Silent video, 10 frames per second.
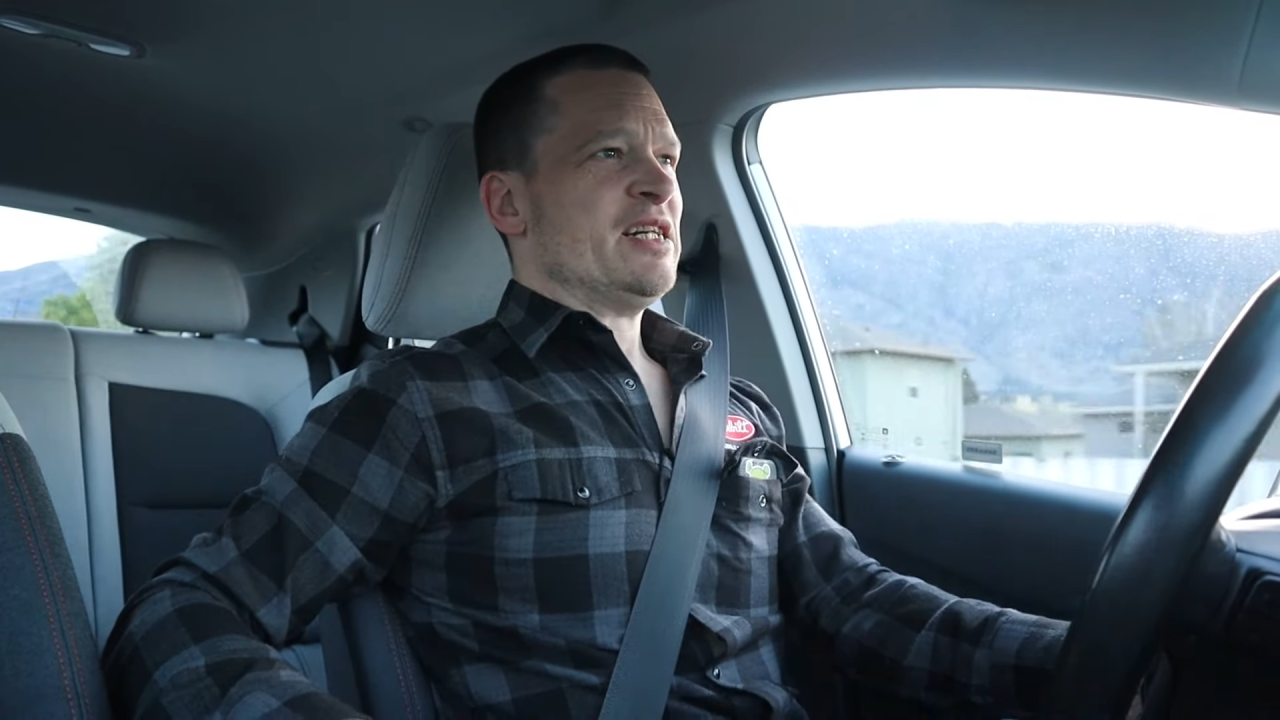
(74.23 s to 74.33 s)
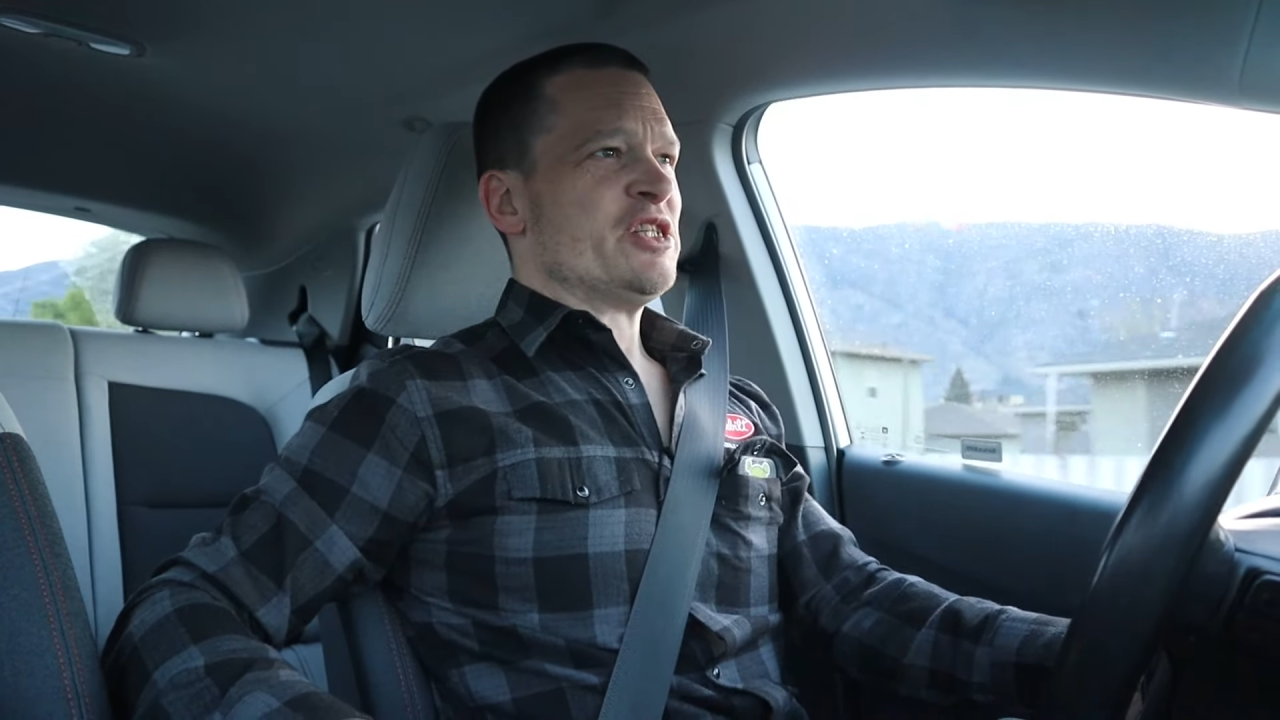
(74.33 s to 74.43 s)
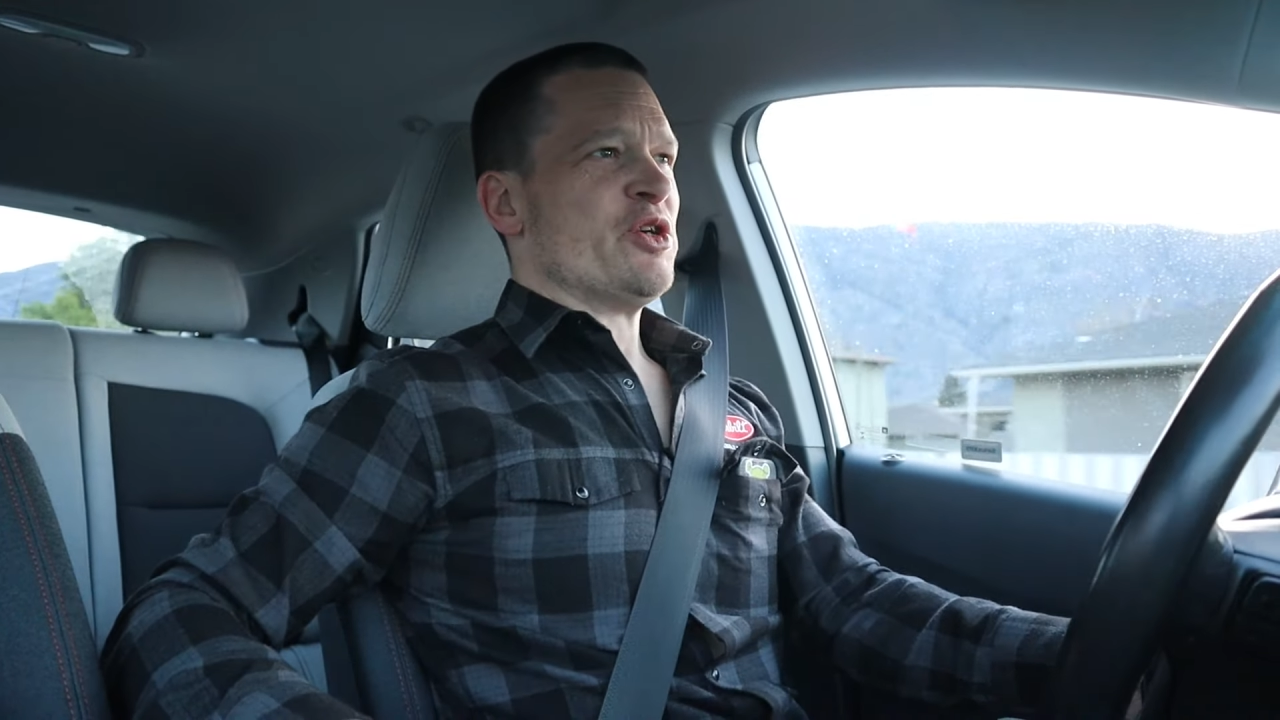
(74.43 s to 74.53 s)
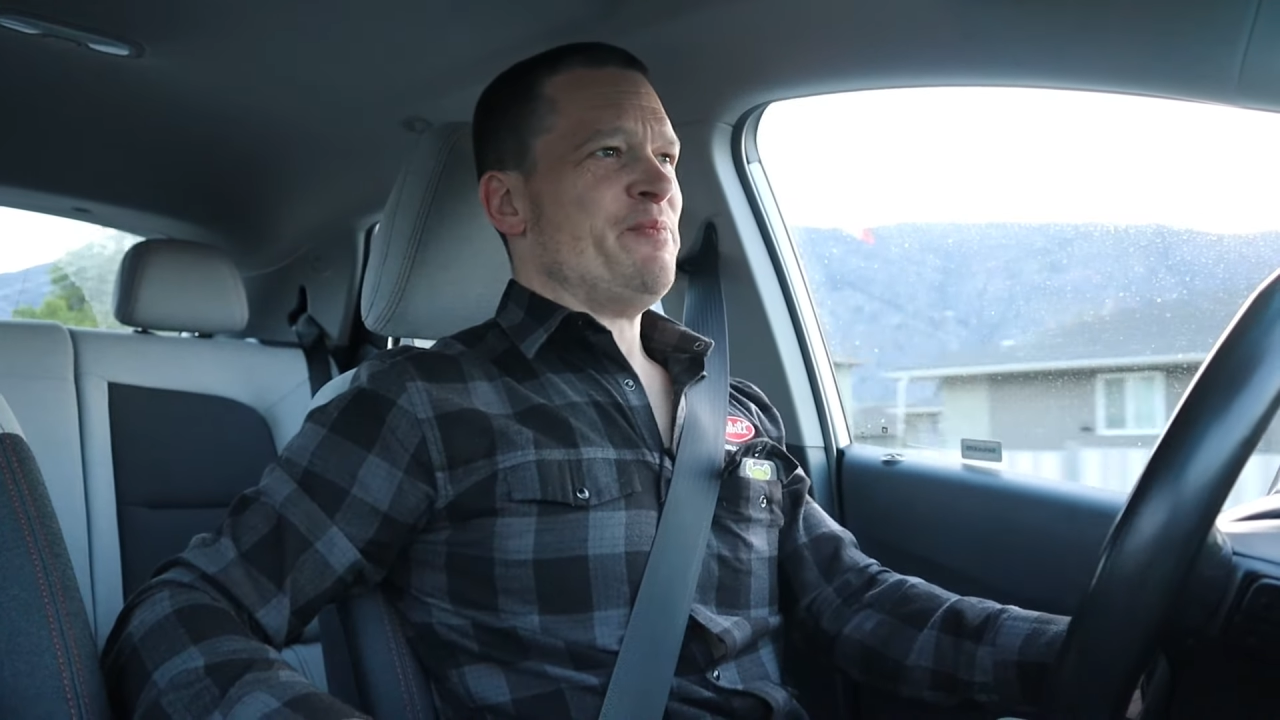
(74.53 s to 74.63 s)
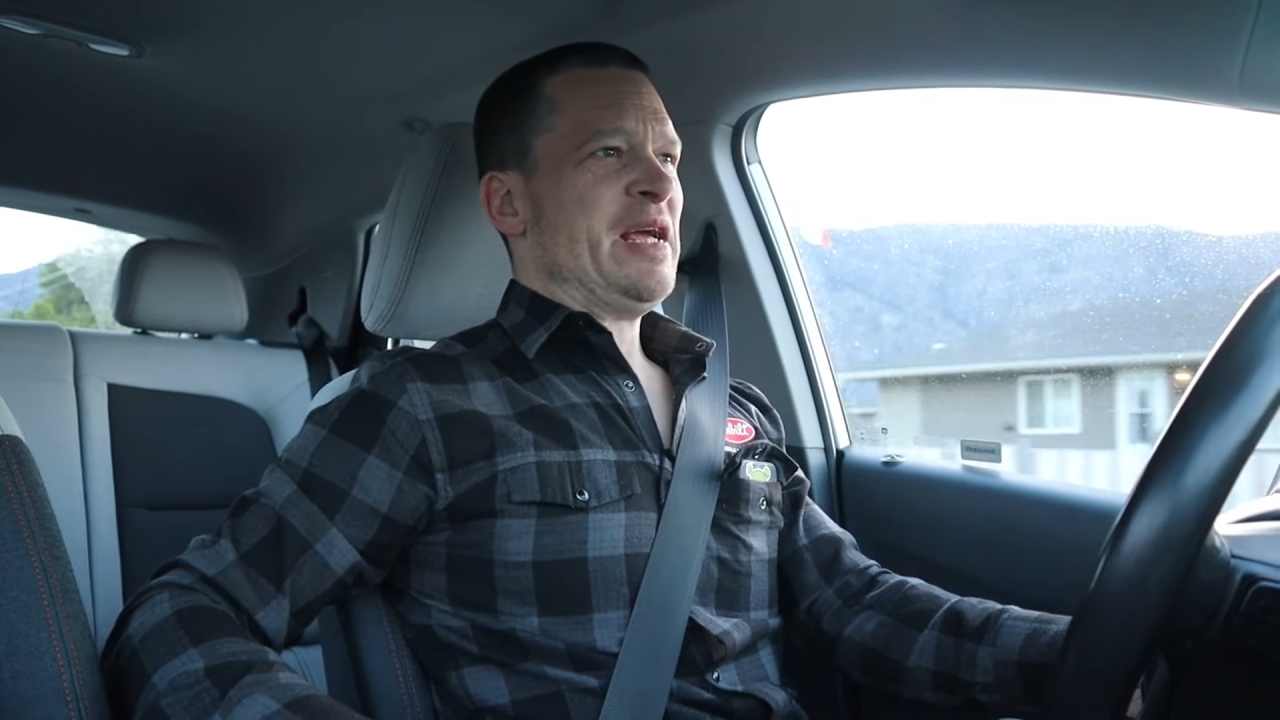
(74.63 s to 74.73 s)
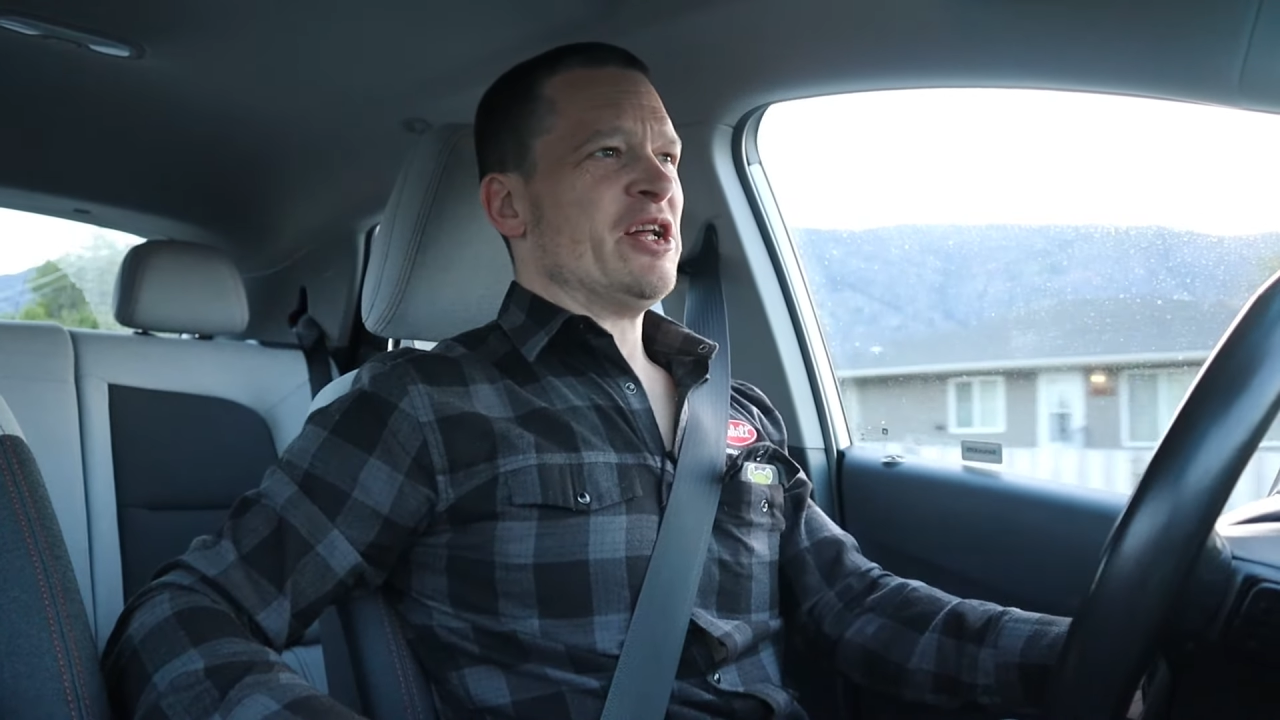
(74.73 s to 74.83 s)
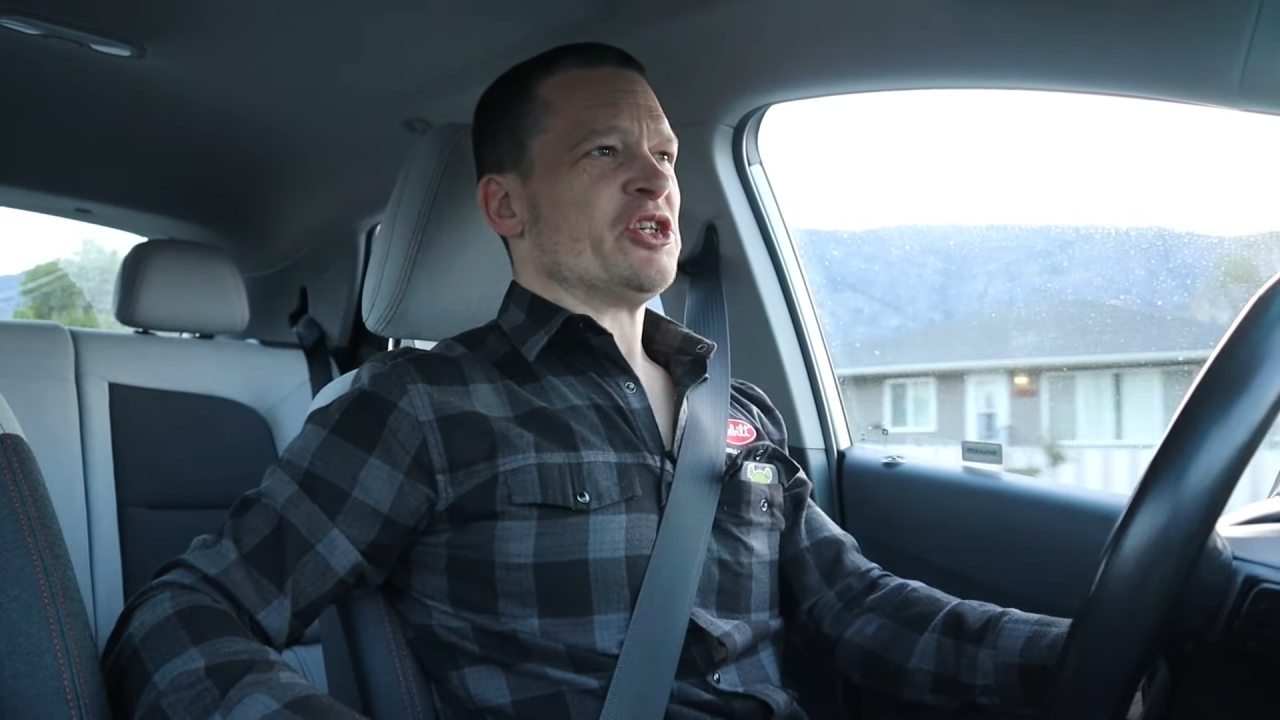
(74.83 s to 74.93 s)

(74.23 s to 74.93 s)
So it may